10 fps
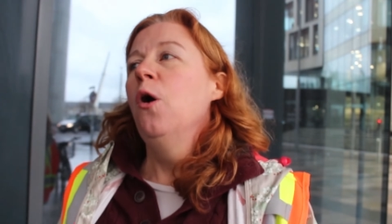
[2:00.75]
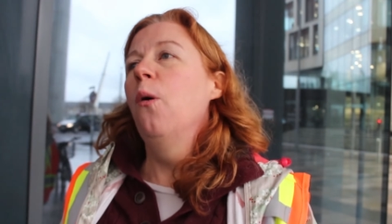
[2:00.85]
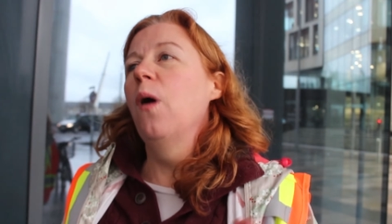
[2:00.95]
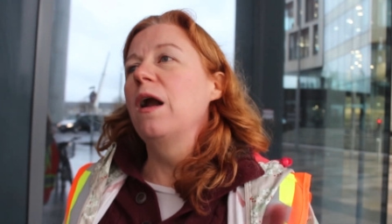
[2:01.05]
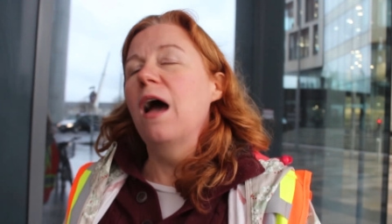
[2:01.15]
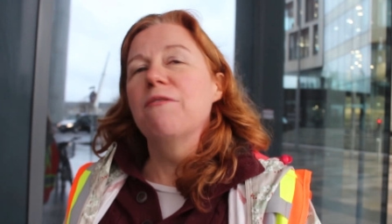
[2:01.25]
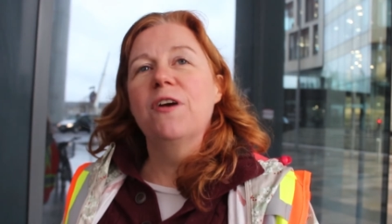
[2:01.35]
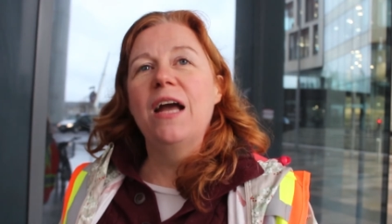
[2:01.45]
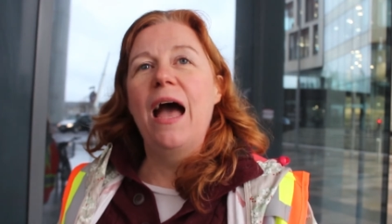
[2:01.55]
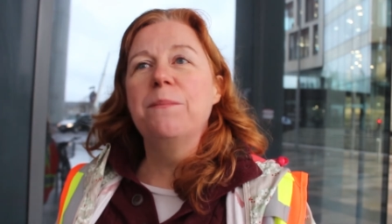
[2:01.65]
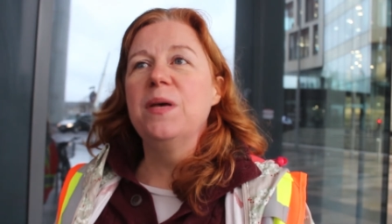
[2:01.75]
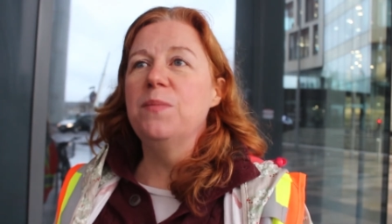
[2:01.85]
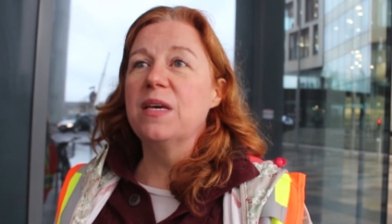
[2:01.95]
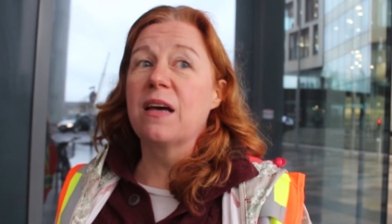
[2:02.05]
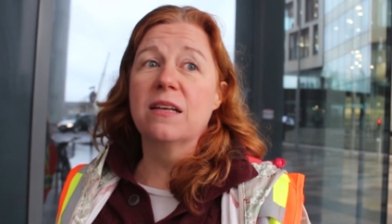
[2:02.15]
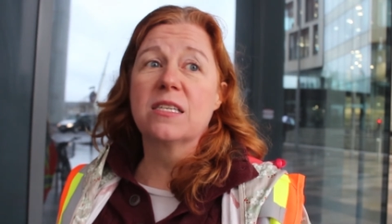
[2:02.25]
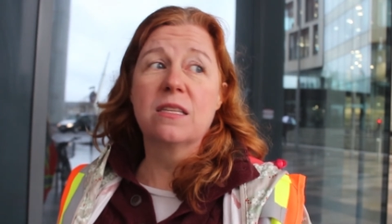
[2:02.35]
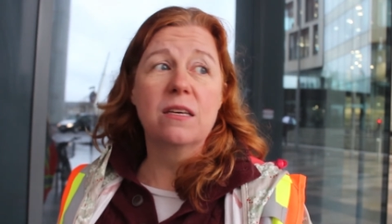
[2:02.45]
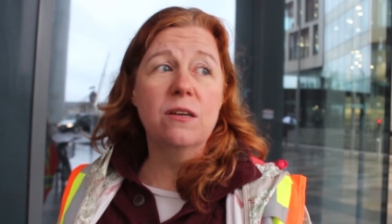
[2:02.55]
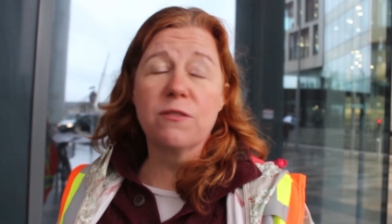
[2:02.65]
who are not very happy because
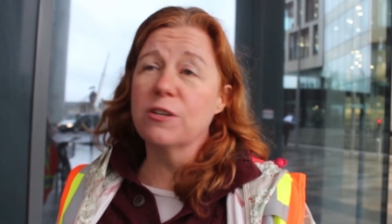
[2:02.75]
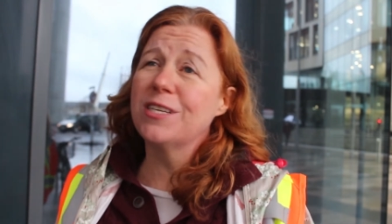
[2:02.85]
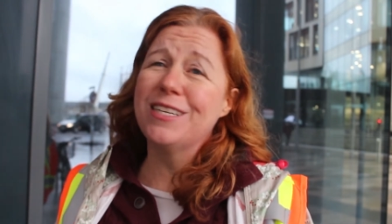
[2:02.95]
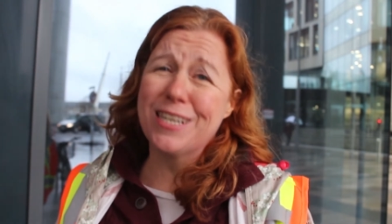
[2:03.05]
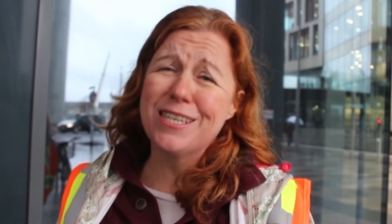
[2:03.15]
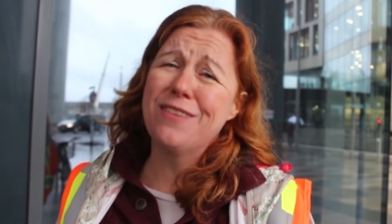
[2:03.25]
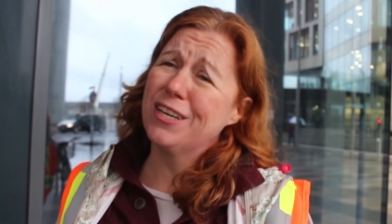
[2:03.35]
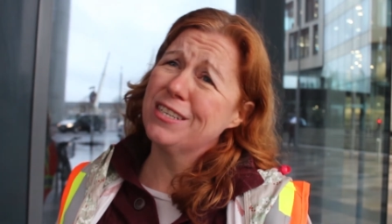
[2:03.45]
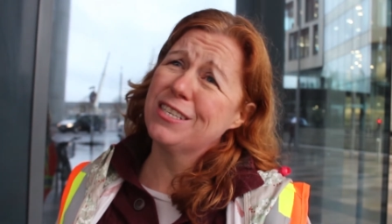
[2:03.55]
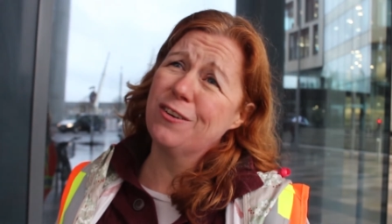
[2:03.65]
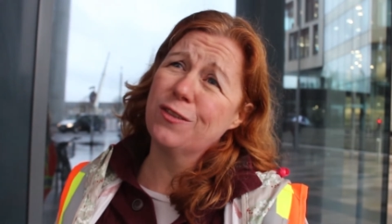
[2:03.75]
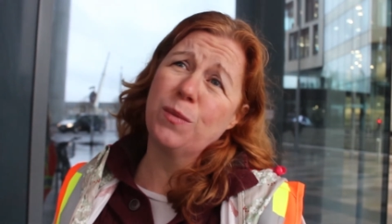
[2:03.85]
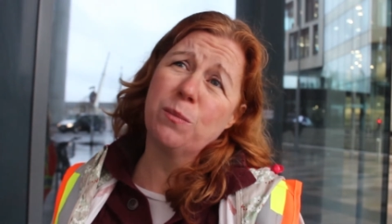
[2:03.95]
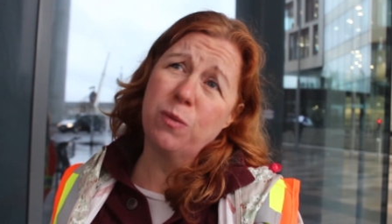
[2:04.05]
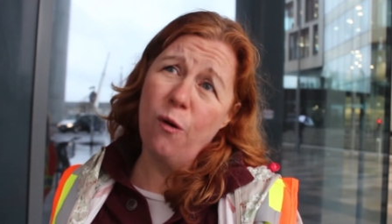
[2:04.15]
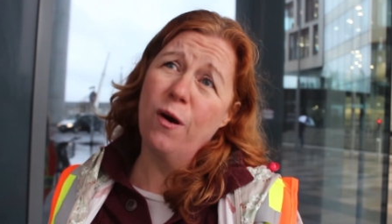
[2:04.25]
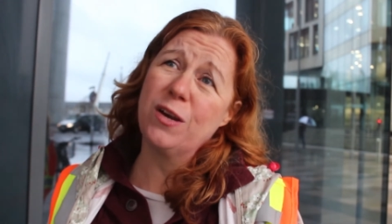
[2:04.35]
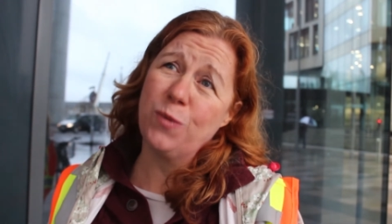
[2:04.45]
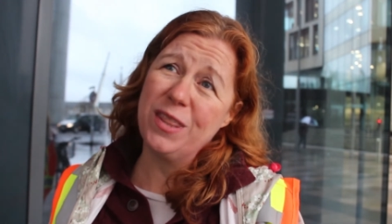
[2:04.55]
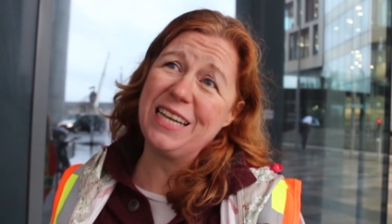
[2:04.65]
the university doesn't even consider them
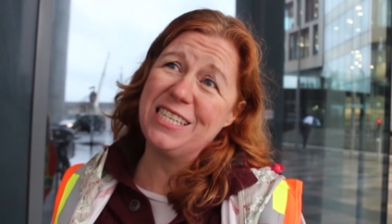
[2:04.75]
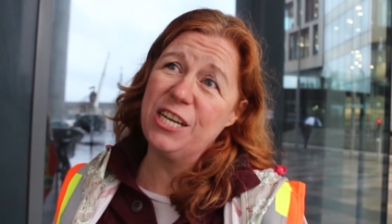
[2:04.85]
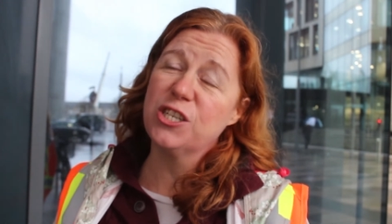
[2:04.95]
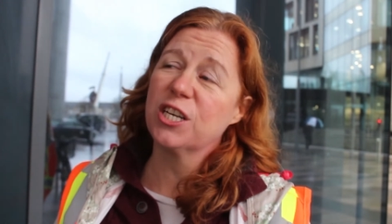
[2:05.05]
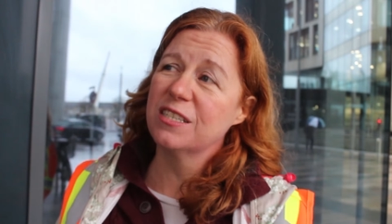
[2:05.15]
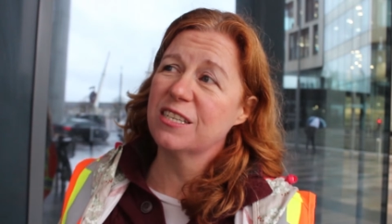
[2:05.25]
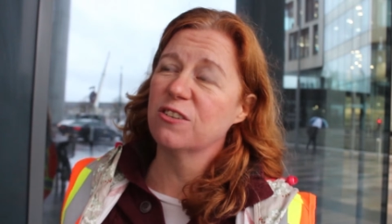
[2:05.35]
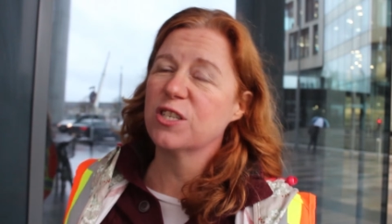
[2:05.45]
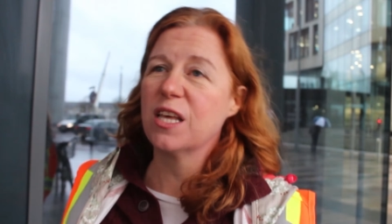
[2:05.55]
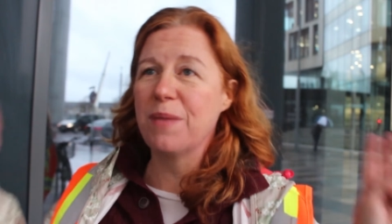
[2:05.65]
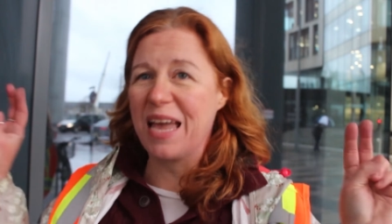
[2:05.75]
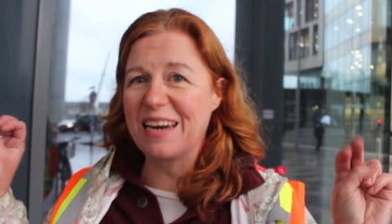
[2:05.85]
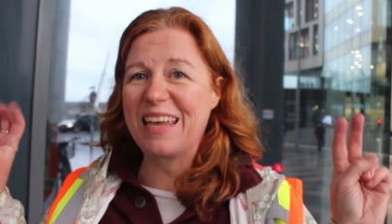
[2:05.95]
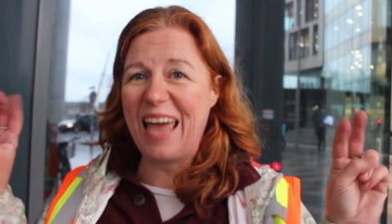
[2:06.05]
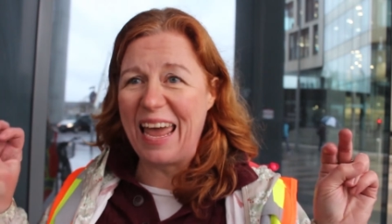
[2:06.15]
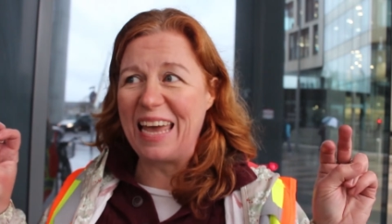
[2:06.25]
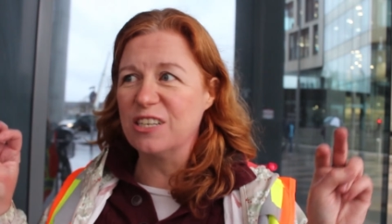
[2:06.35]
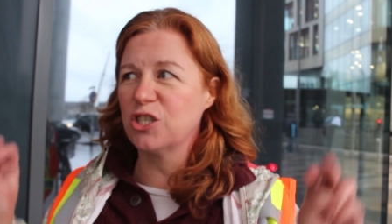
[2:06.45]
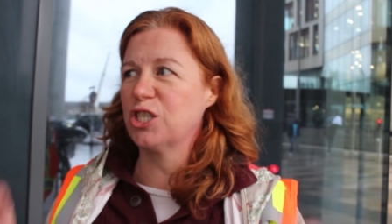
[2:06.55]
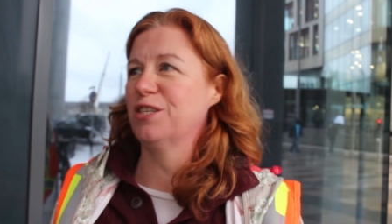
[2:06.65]
employed when they teach, it considers them
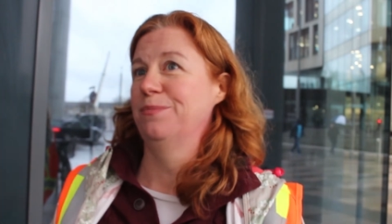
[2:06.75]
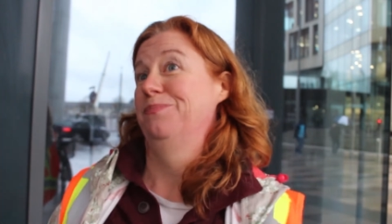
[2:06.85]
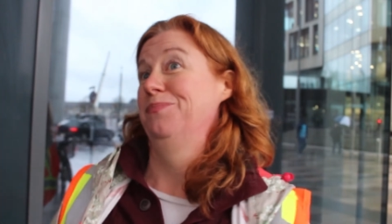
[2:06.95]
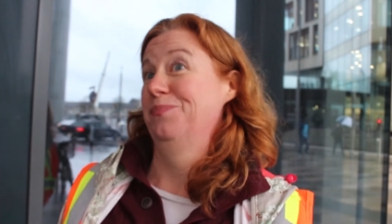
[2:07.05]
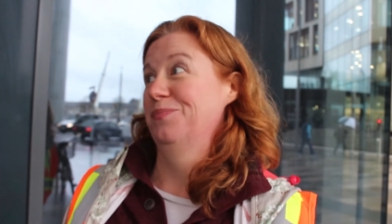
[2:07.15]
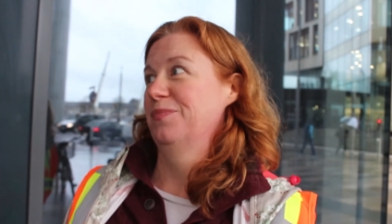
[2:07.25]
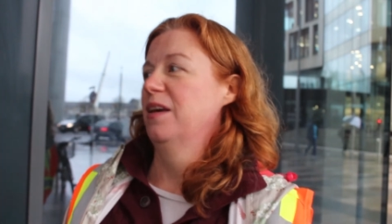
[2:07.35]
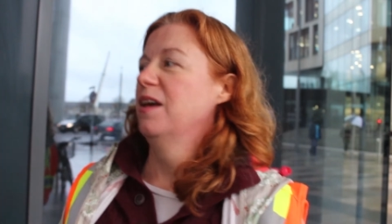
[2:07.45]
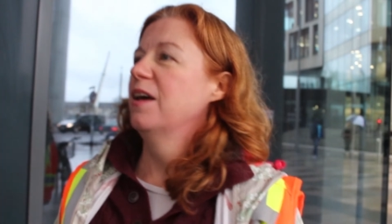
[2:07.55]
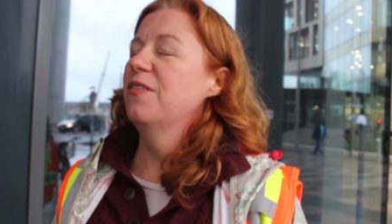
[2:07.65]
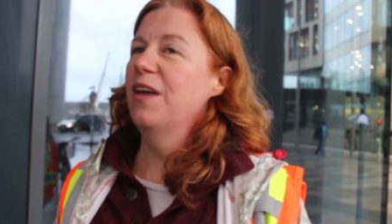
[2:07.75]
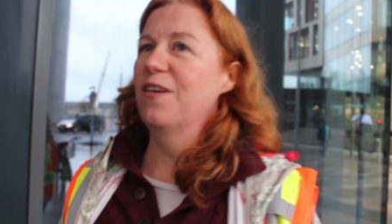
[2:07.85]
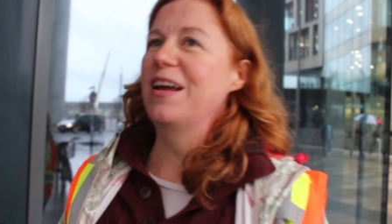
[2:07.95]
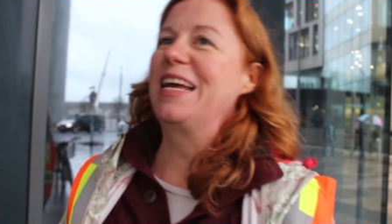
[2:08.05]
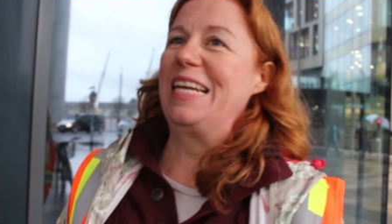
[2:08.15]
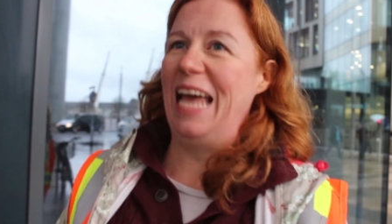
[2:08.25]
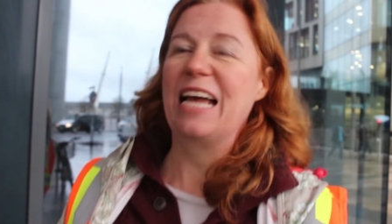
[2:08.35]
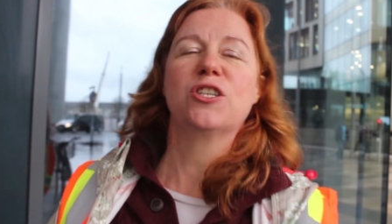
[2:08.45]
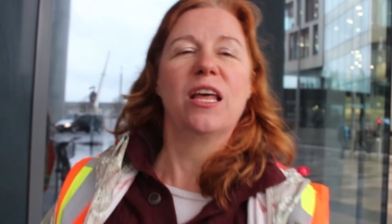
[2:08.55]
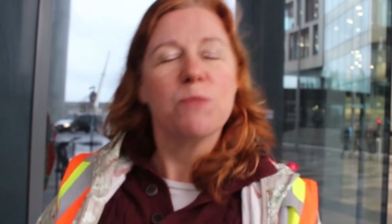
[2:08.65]
engaged. They're
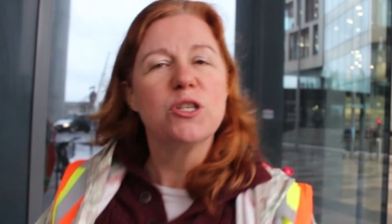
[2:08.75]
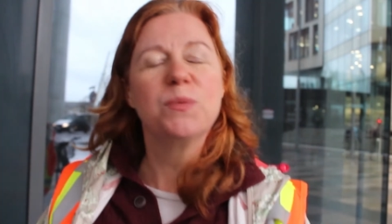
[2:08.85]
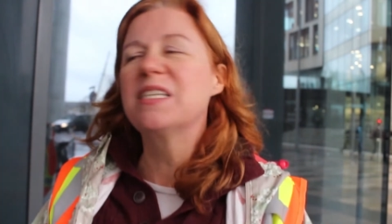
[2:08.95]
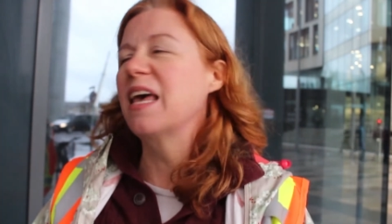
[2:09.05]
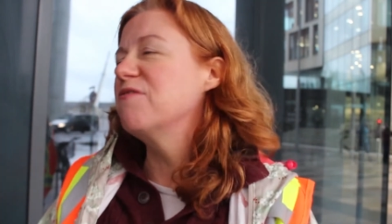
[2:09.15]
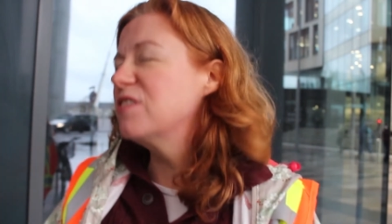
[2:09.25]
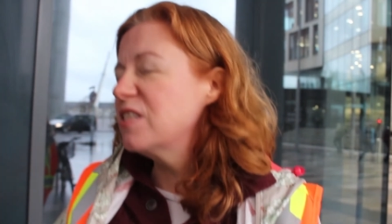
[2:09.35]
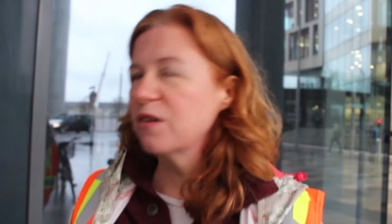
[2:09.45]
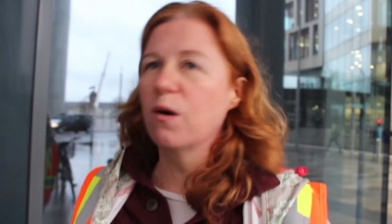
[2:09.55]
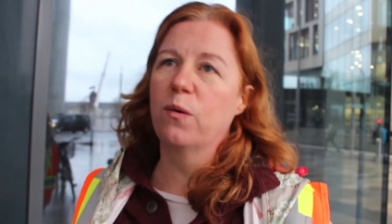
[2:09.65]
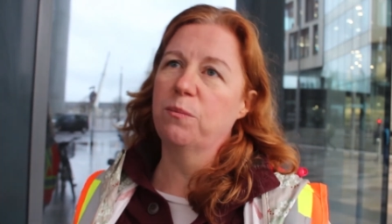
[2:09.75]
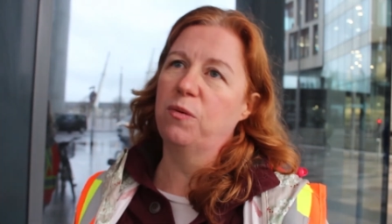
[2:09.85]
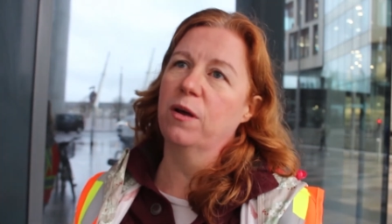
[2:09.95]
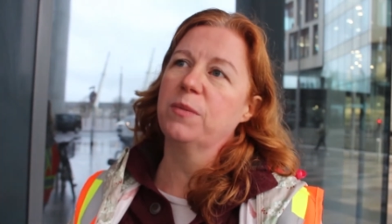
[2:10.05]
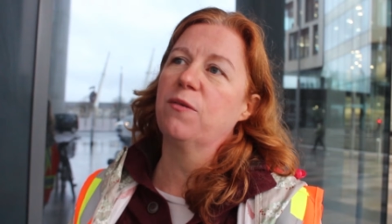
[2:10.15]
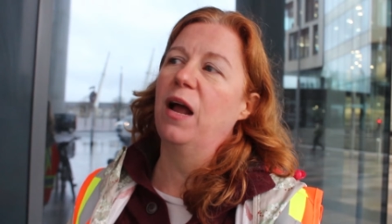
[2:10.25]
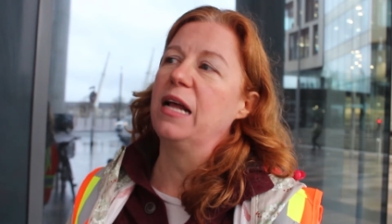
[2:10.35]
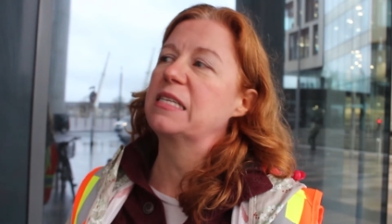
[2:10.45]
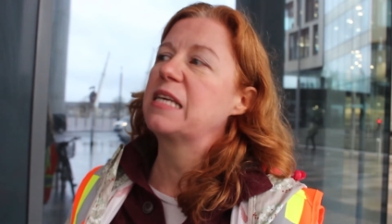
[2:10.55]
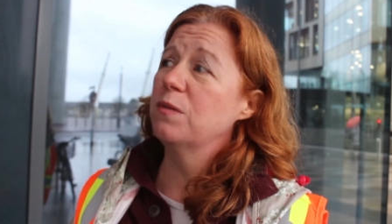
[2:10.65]
engaged, which means they have zero employment
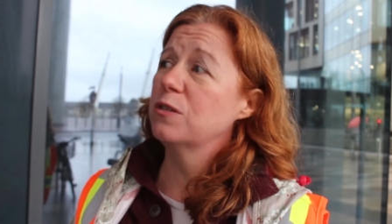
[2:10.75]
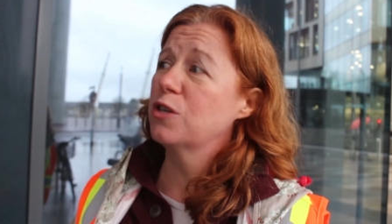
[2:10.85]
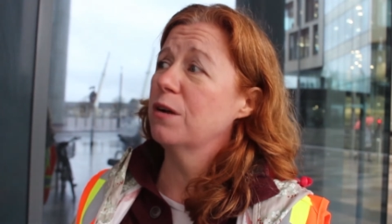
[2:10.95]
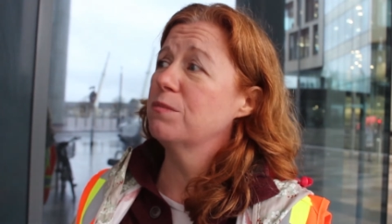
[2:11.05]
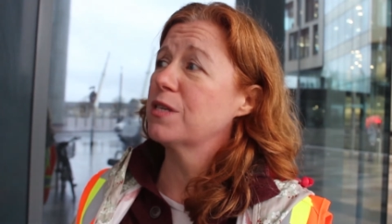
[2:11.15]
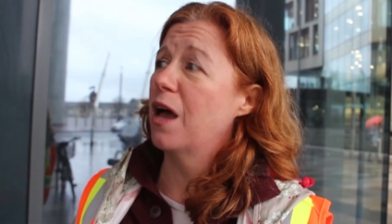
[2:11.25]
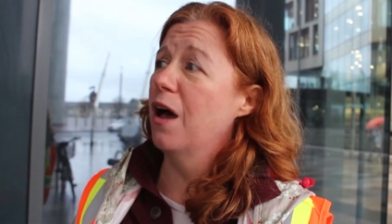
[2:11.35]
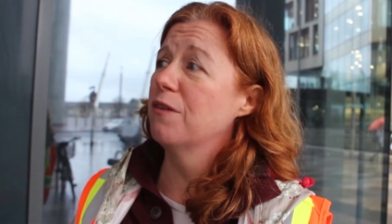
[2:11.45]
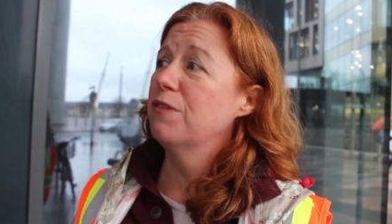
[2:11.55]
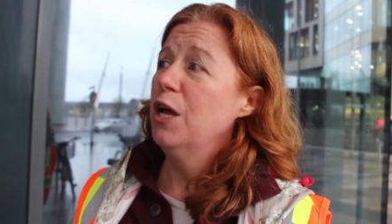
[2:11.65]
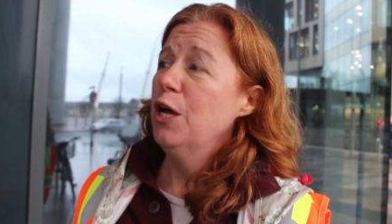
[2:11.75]
rights. In terms of